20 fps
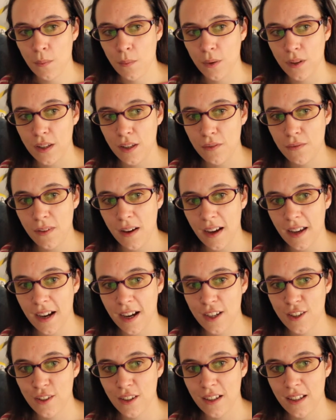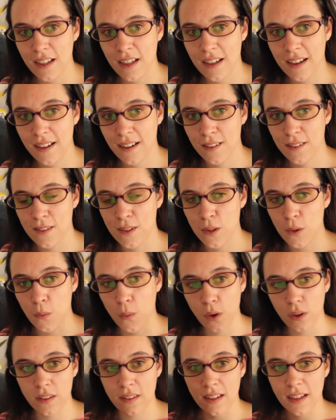But if I actually do
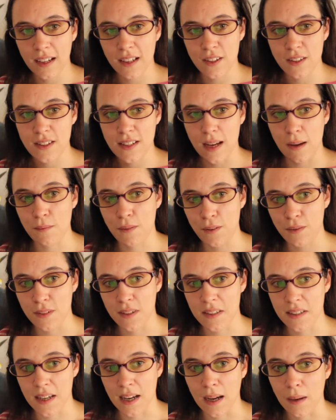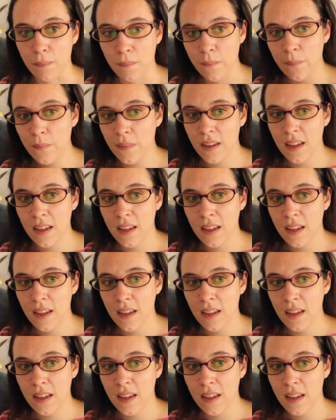one thing at a time 15 times,